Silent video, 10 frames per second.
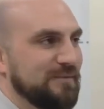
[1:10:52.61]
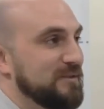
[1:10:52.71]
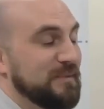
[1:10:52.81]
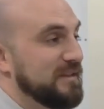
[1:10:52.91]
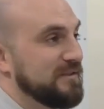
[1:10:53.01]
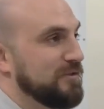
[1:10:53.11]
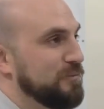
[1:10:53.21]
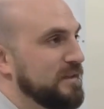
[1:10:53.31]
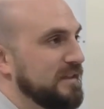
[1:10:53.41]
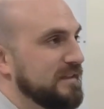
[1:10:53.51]
he's being
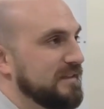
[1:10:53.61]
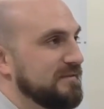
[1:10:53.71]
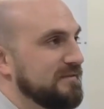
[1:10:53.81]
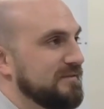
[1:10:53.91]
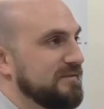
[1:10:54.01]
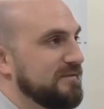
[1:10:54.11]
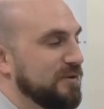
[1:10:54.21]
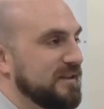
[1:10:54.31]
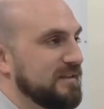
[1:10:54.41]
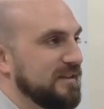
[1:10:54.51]
disobedient. Yeah,
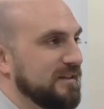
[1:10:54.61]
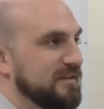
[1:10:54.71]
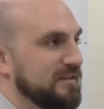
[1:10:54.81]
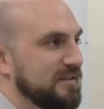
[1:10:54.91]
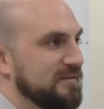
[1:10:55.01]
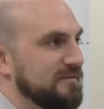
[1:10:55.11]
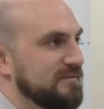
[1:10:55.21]
right there. You know.